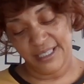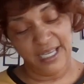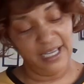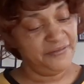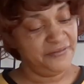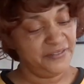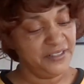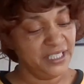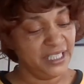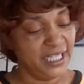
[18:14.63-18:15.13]
I
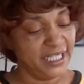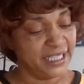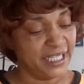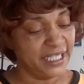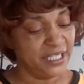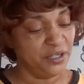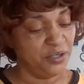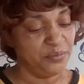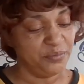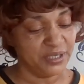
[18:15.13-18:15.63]
feel like
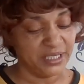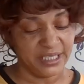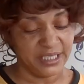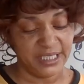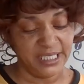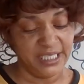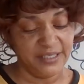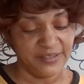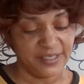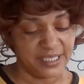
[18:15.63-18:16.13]
they don't
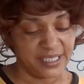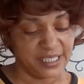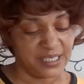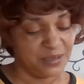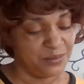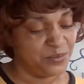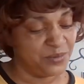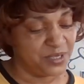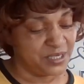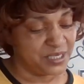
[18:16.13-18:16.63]
believe in
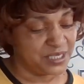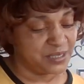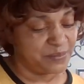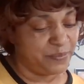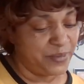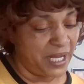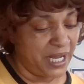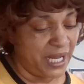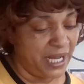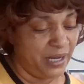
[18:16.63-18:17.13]
someone's
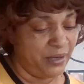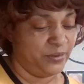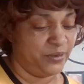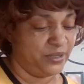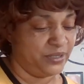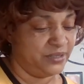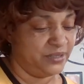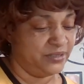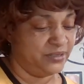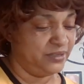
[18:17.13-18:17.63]

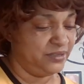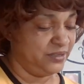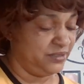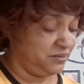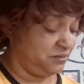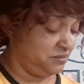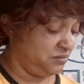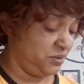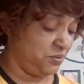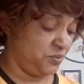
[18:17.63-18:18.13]
power.
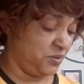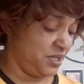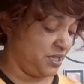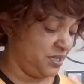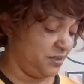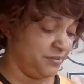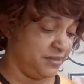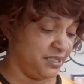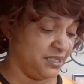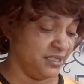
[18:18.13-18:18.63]
I don't know
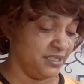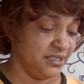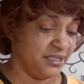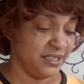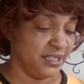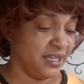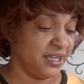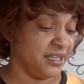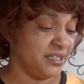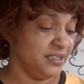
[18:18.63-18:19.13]
why I'm
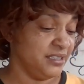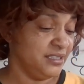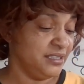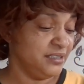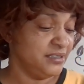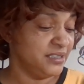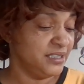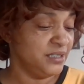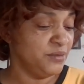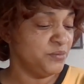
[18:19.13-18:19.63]
getting that.
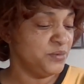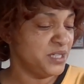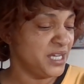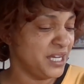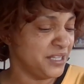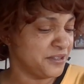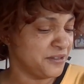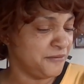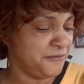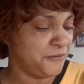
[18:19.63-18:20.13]
Then we
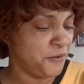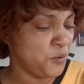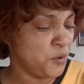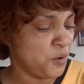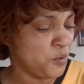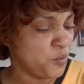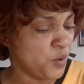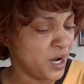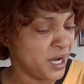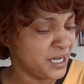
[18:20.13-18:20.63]
got the
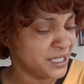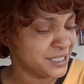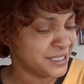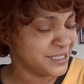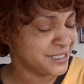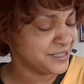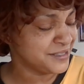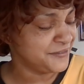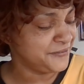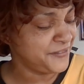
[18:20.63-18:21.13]
four wands
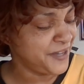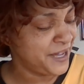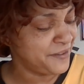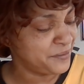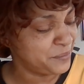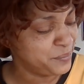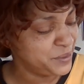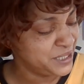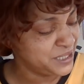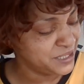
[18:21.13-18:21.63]
to the
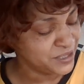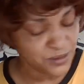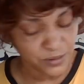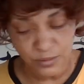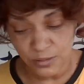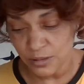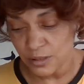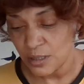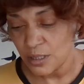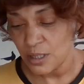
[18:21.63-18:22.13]
five of
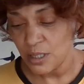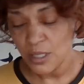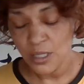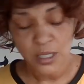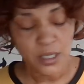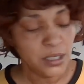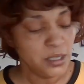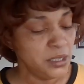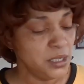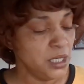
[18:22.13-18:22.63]
pentacles.
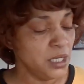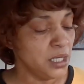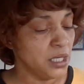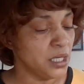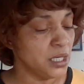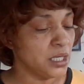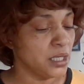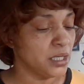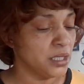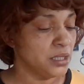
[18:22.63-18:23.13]

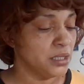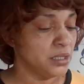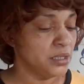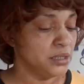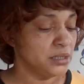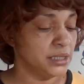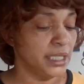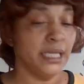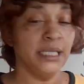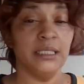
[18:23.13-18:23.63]
Yeah,
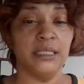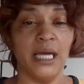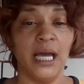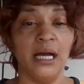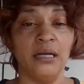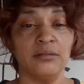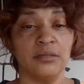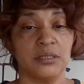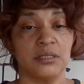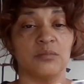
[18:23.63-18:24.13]
they
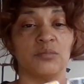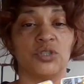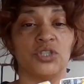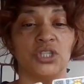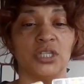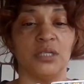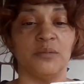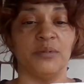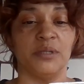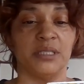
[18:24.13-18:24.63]
doubting some
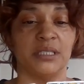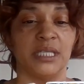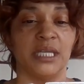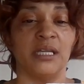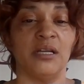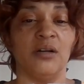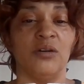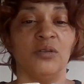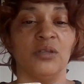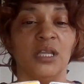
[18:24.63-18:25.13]
shit, but
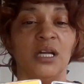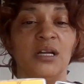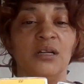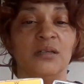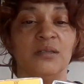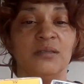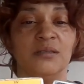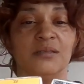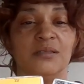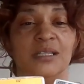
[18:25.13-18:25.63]
they gonna
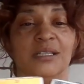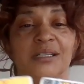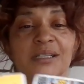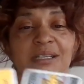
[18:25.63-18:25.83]
learn.